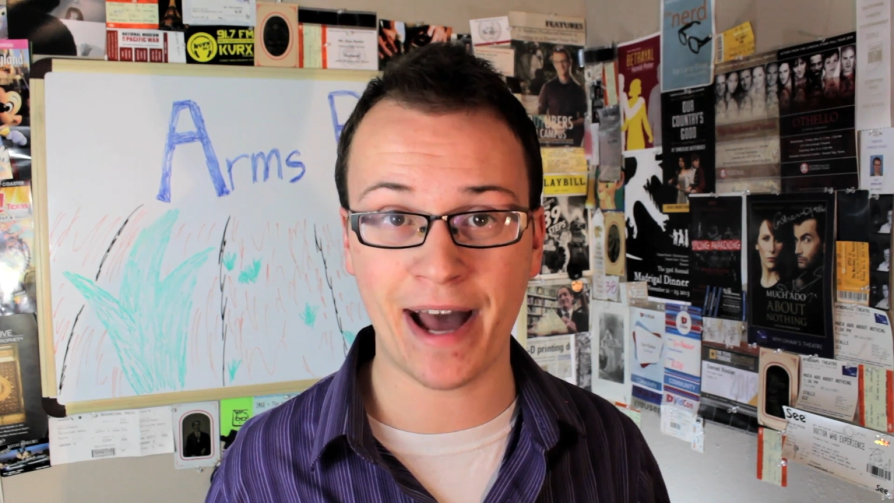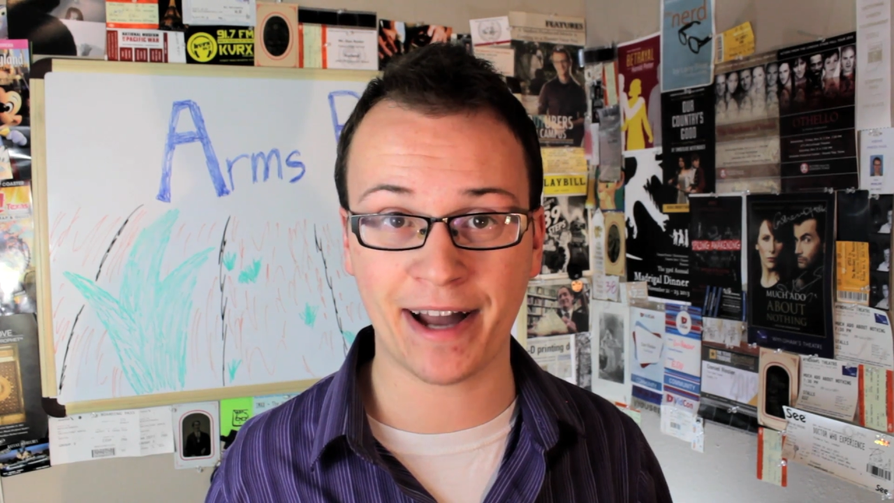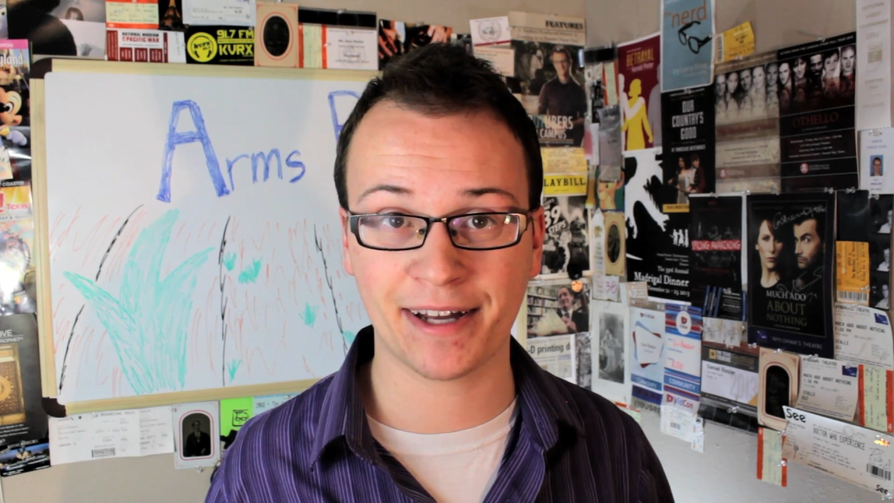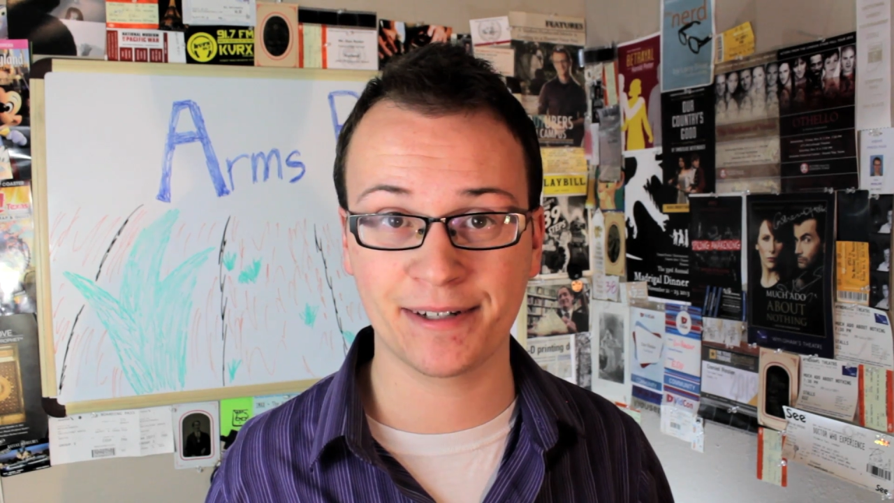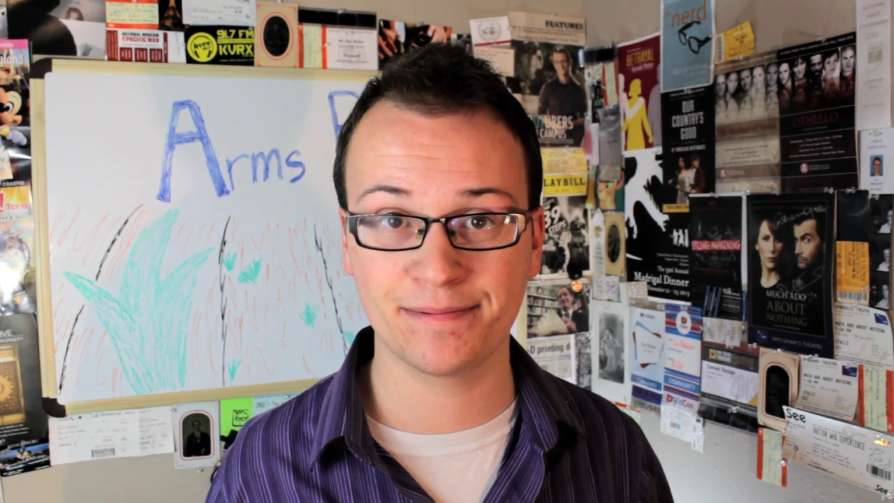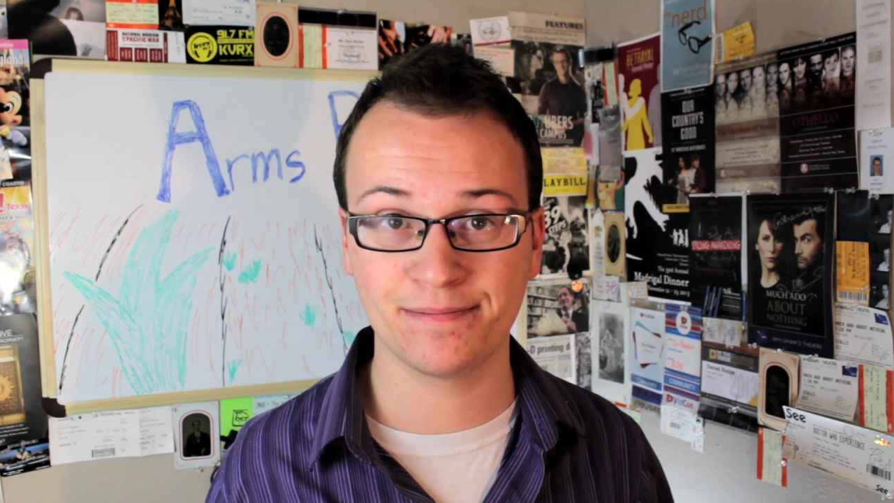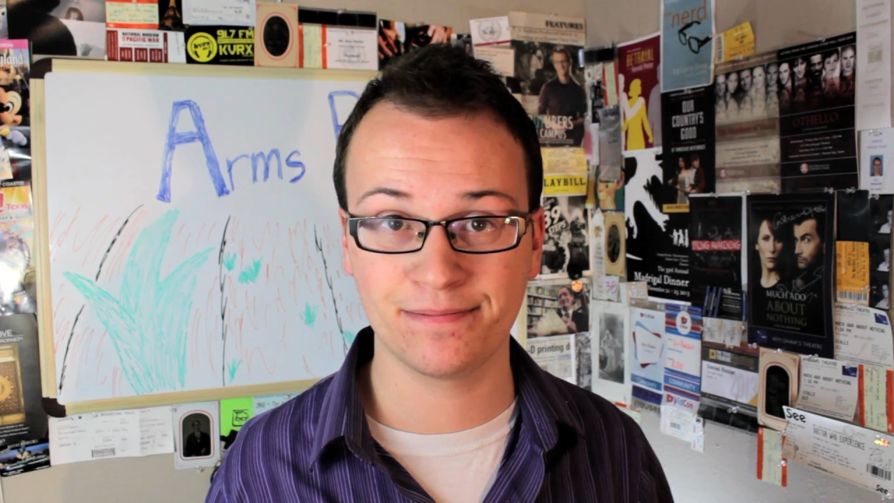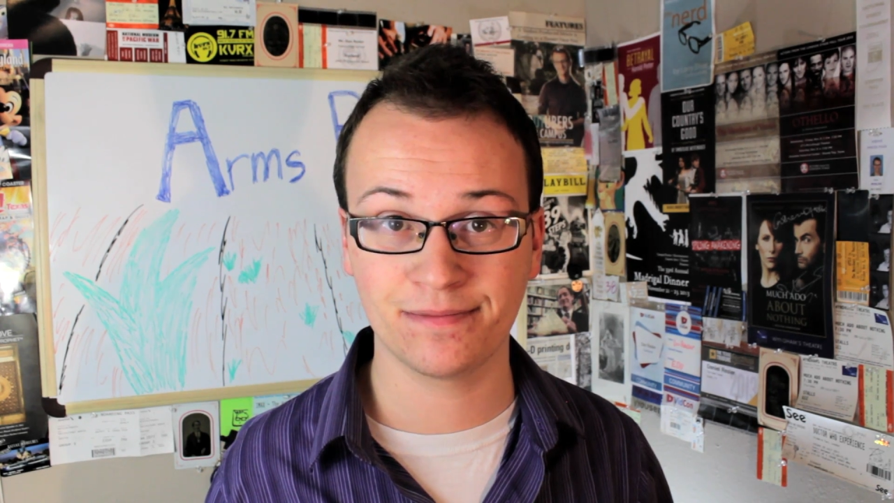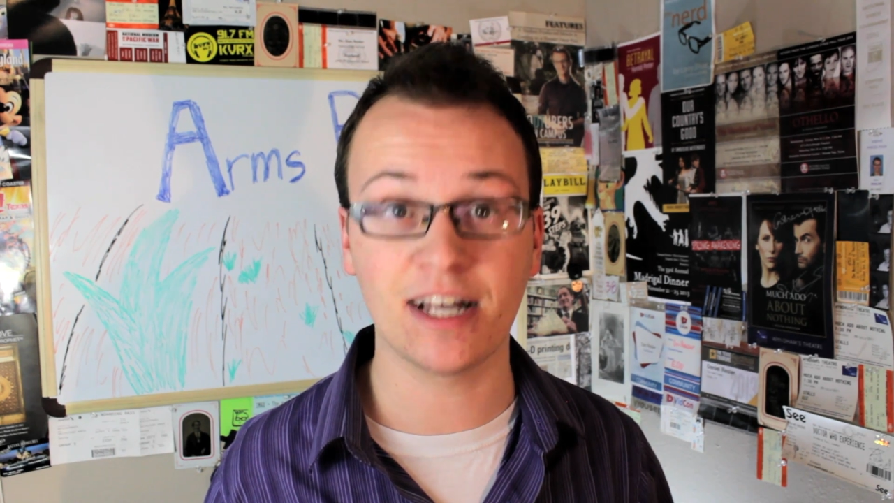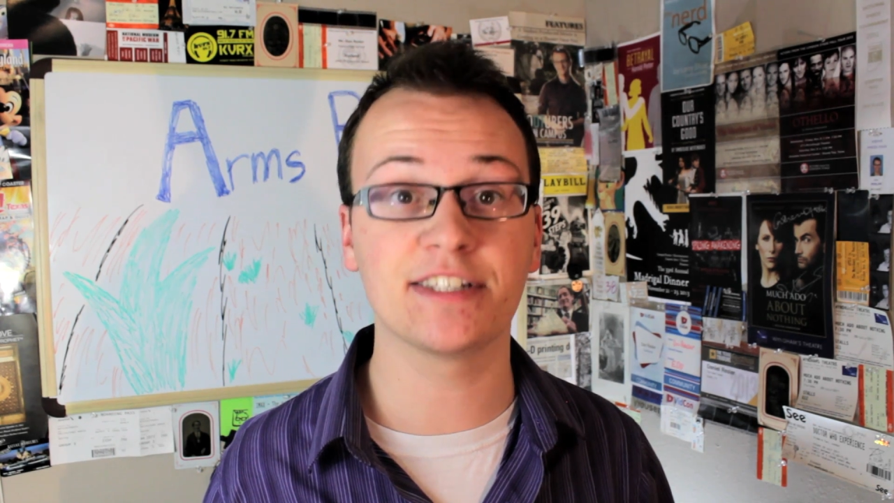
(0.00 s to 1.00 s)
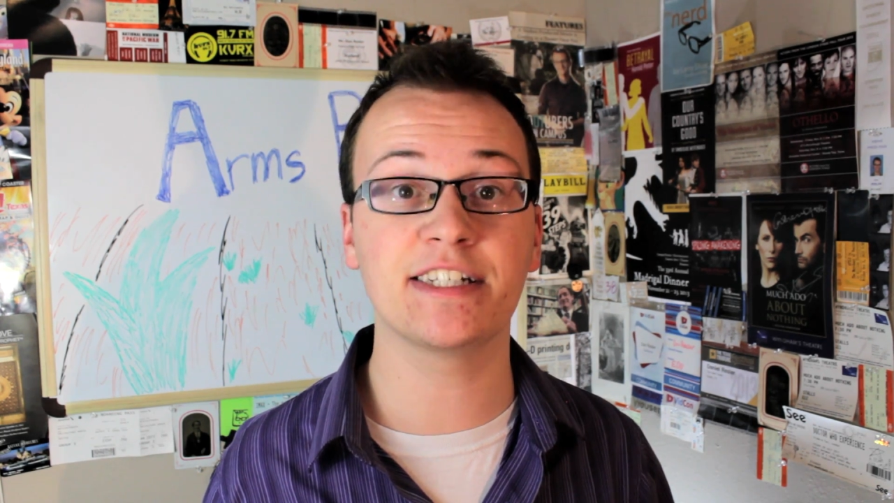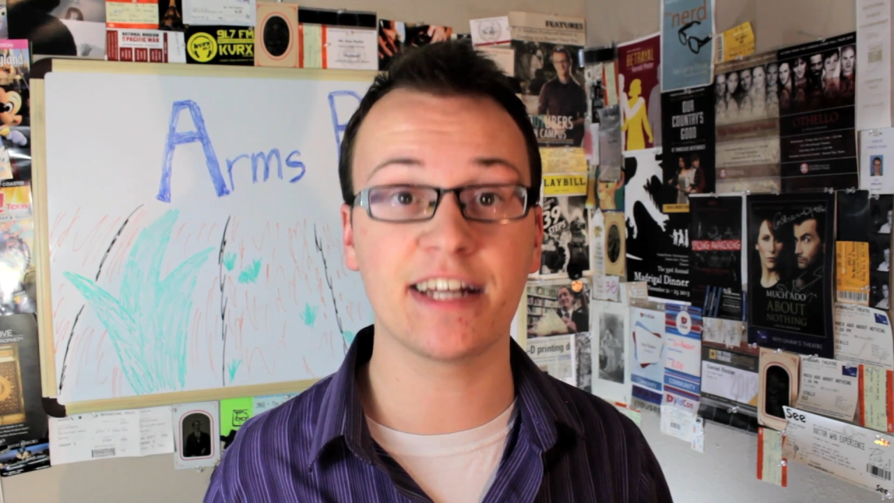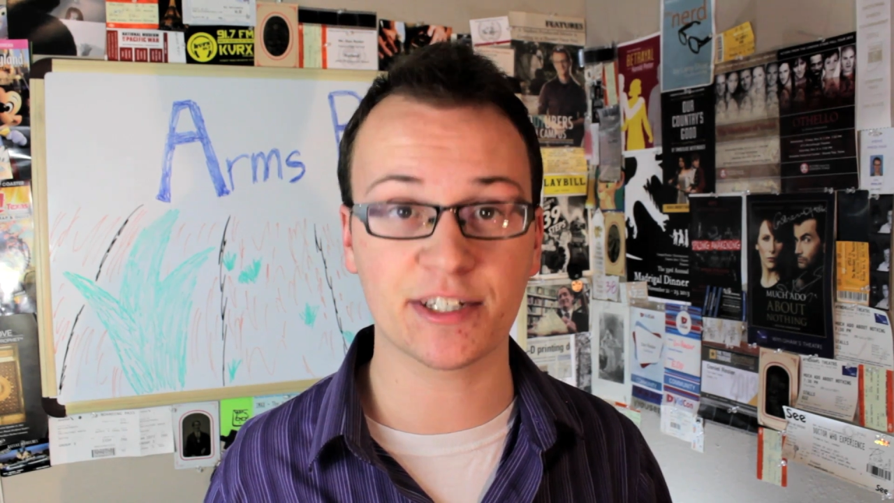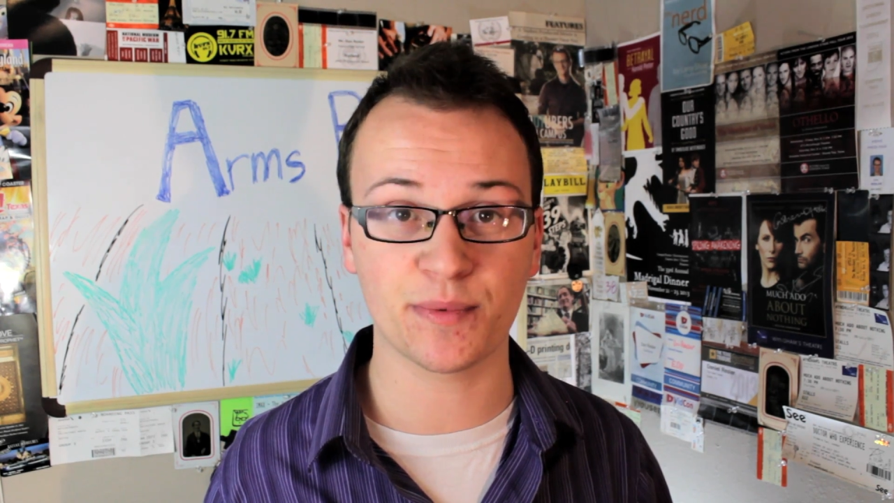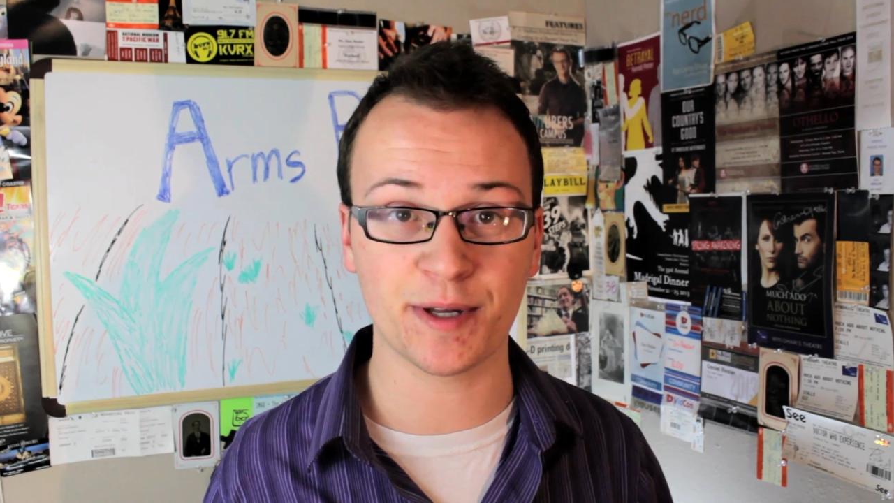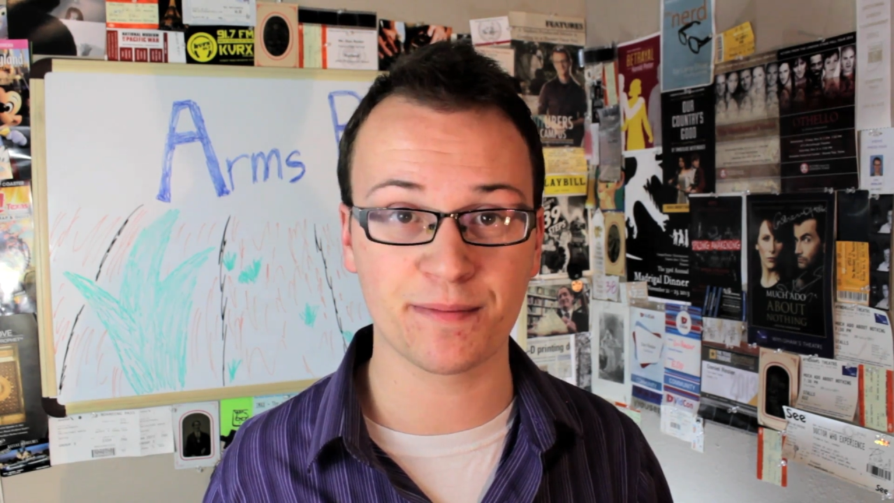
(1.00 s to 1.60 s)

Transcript: back. I'll see you next week.